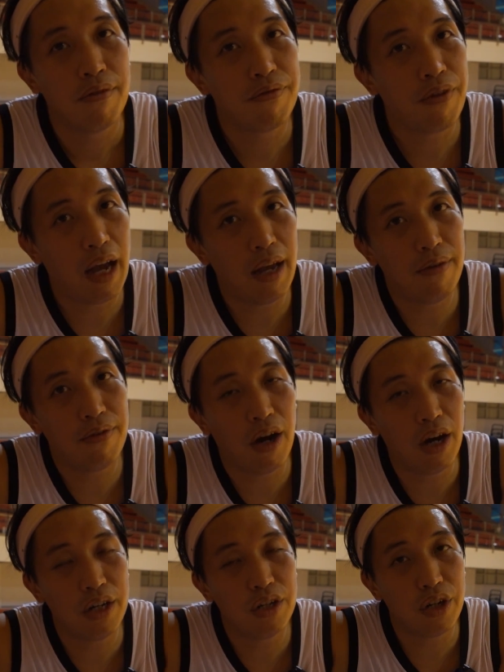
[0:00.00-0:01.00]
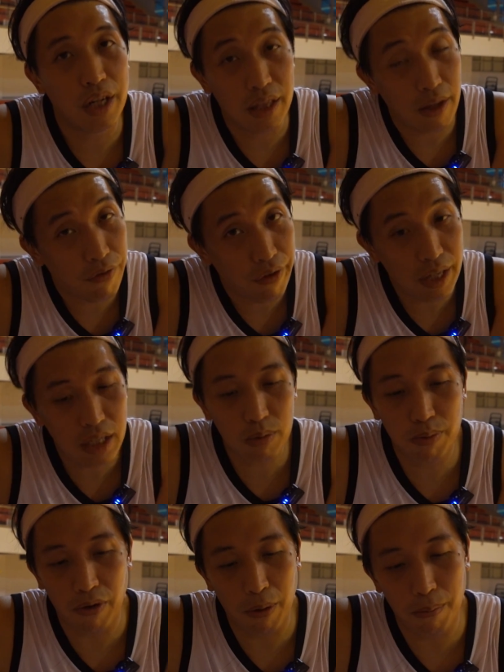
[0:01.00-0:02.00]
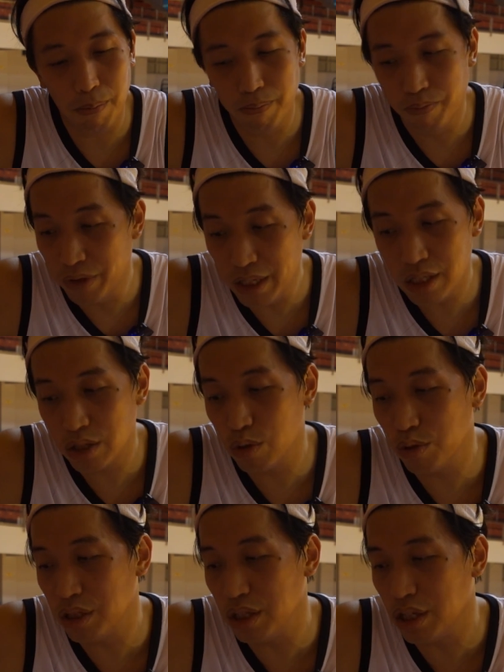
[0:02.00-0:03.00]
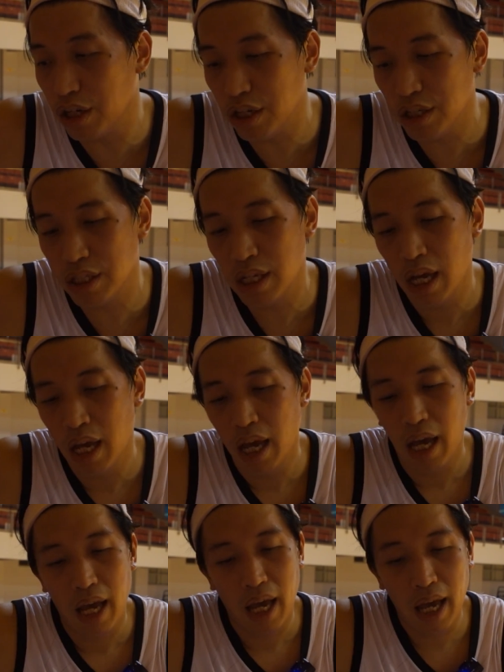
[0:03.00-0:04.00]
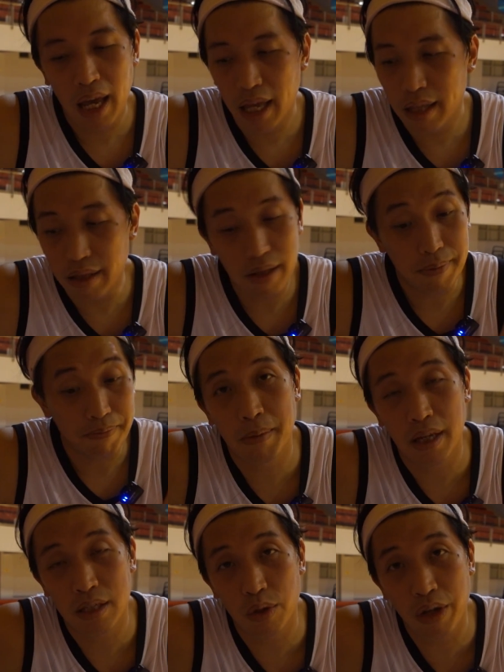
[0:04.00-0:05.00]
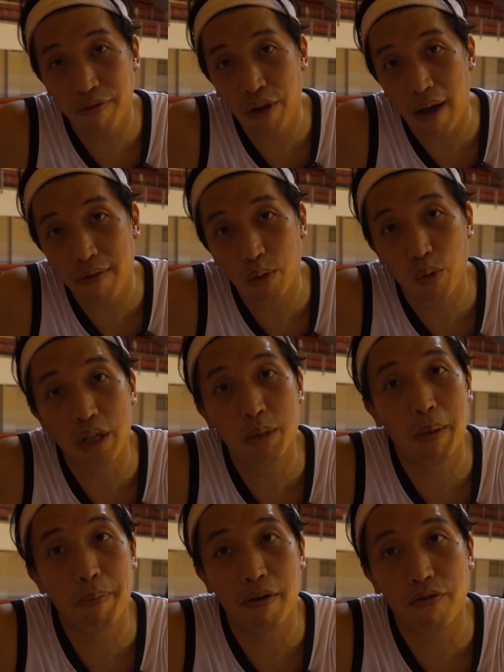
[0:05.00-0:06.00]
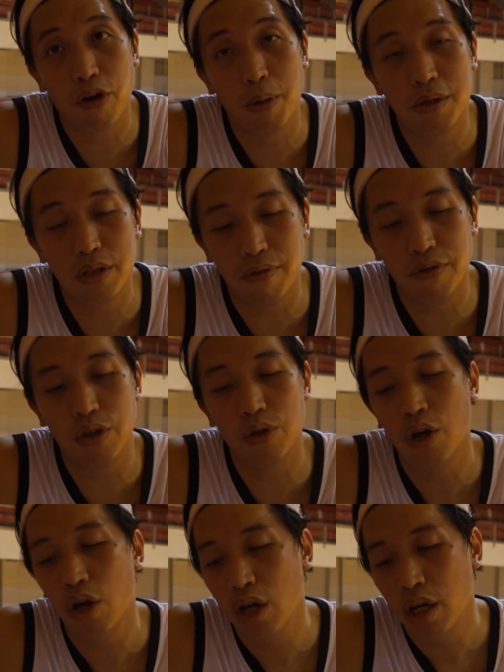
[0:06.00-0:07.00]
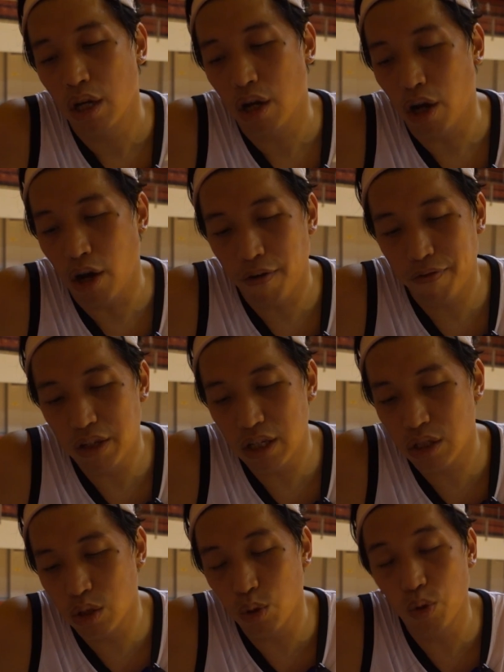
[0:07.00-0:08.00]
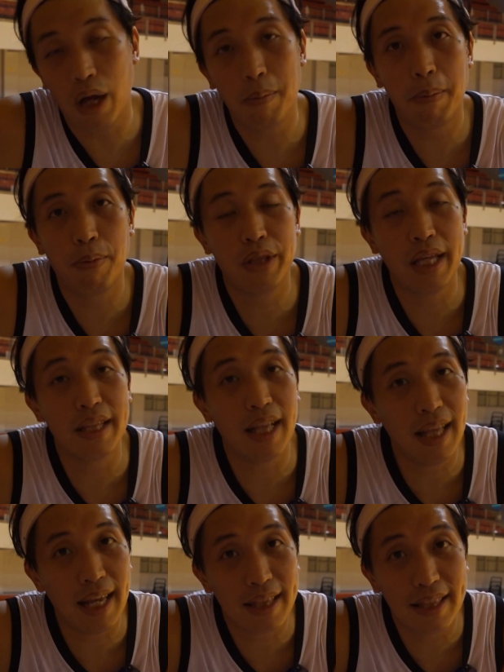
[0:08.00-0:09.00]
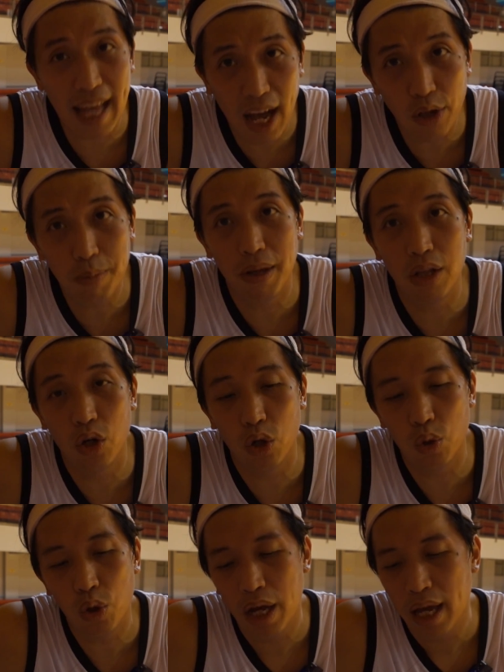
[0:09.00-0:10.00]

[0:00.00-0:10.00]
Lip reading: 500 difference from these two sneakers. And so if you haven't watched my performance review of these two, I'll be putting the link down below.